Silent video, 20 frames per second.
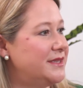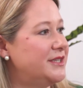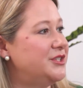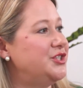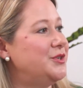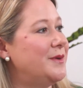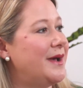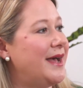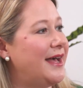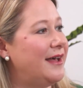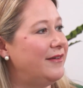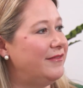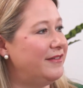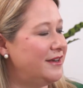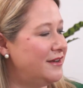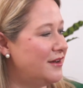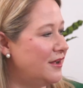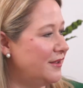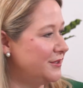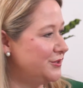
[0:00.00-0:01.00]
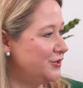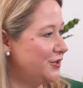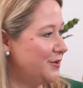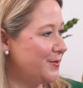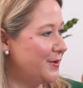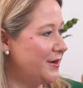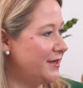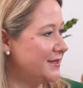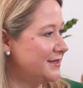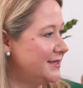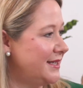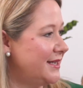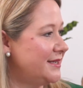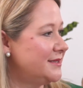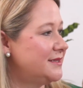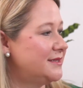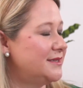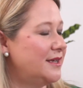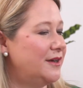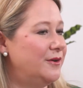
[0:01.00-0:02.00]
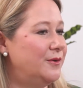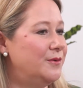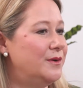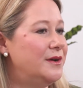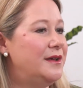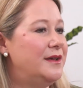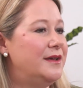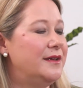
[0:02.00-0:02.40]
that you have and knowledge of the process. So,